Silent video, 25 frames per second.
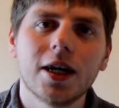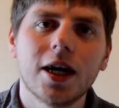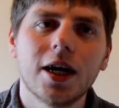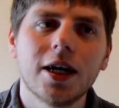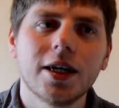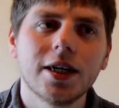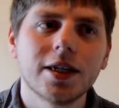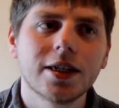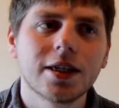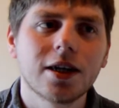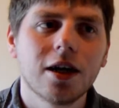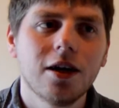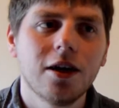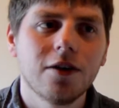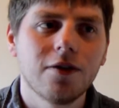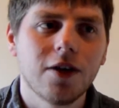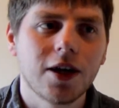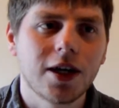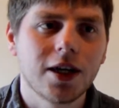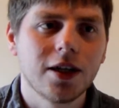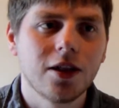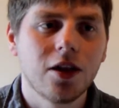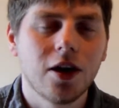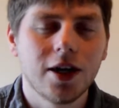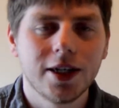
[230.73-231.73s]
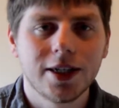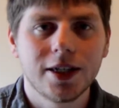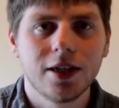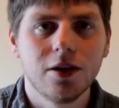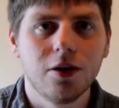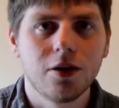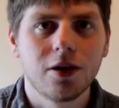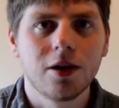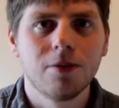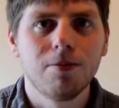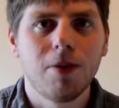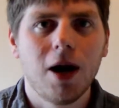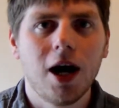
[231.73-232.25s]
and it's kind of like a nice
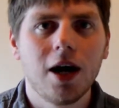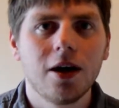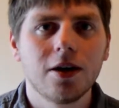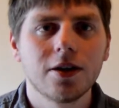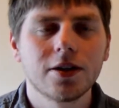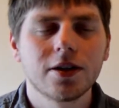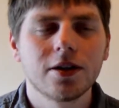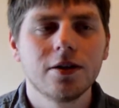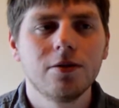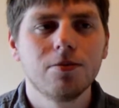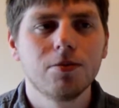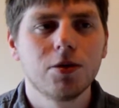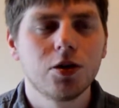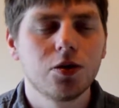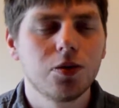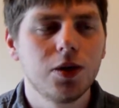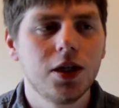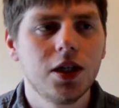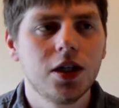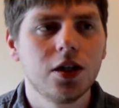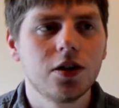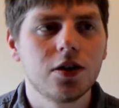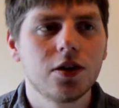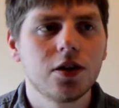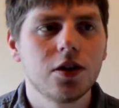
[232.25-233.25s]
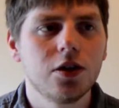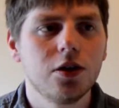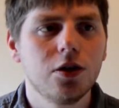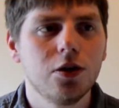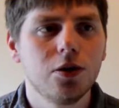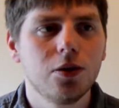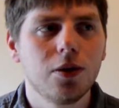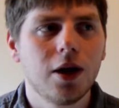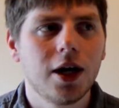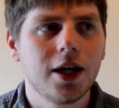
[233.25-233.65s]
little comparison between the two.